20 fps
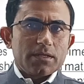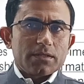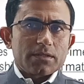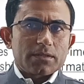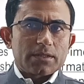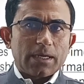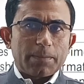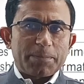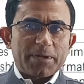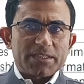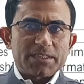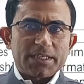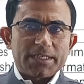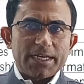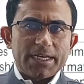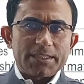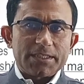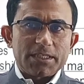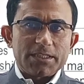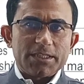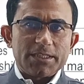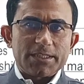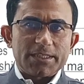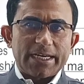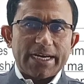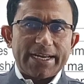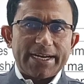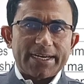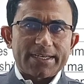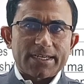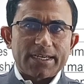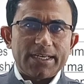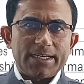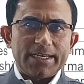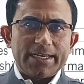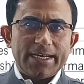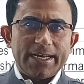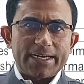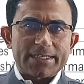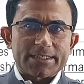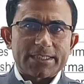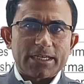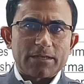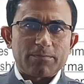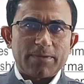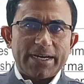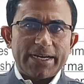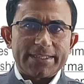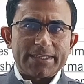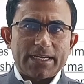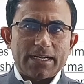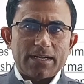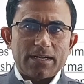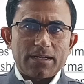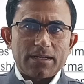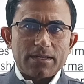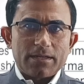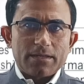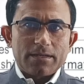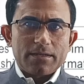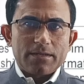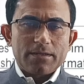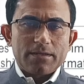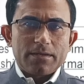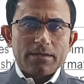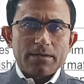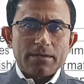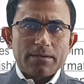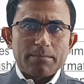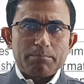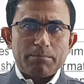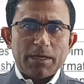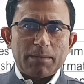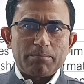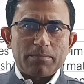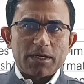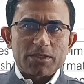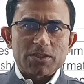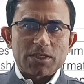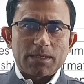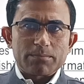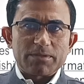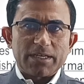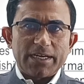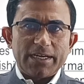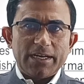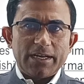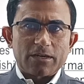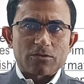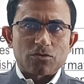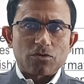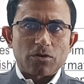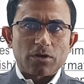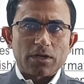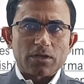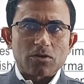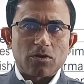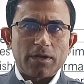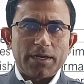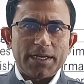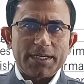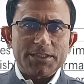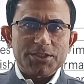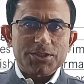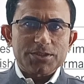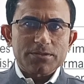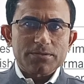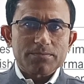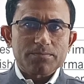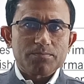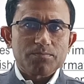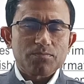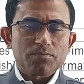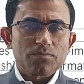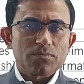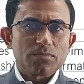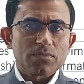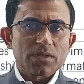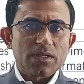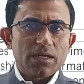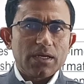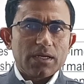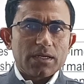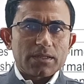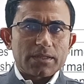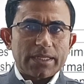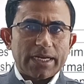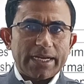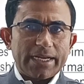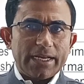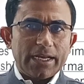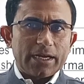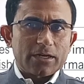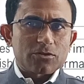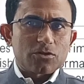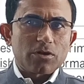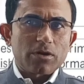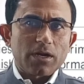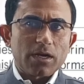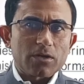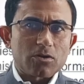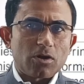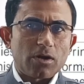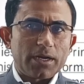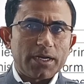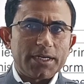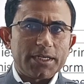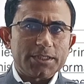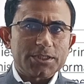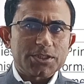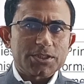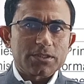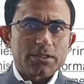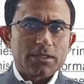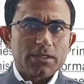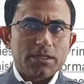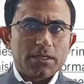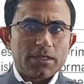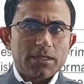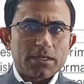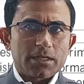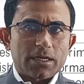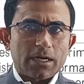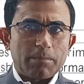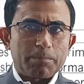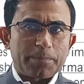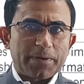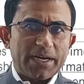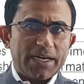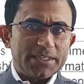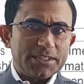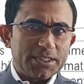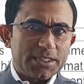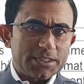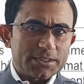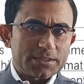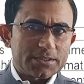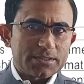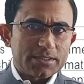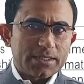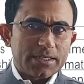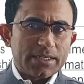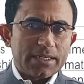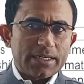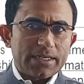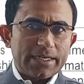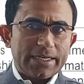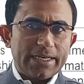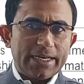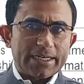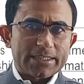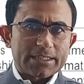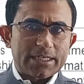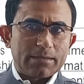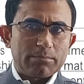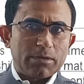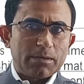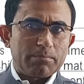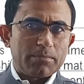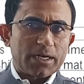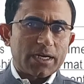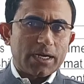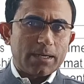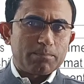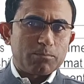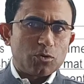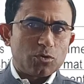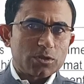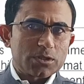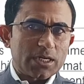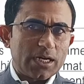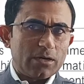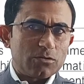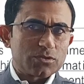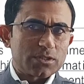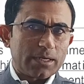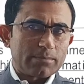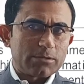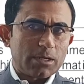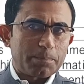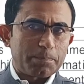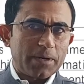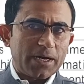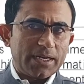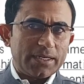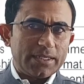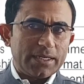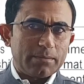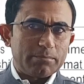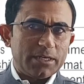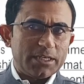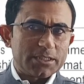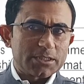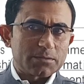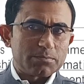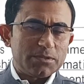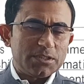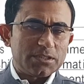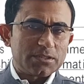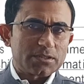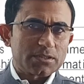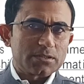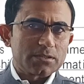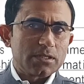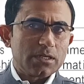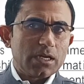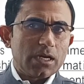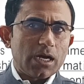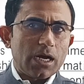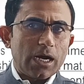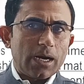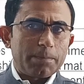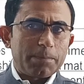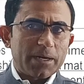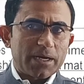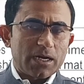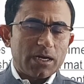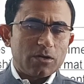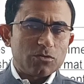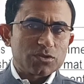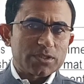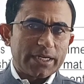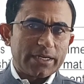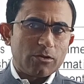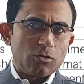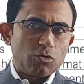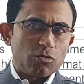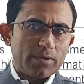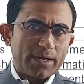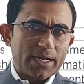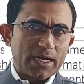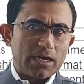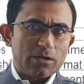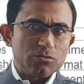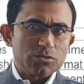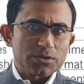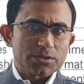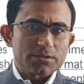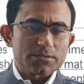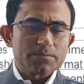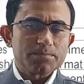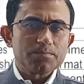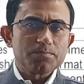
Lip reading: The President is indirectly elected by the members of the Electoral College. The Electoral College comprises elected member of both House of the Parliament, means upper house and lower house,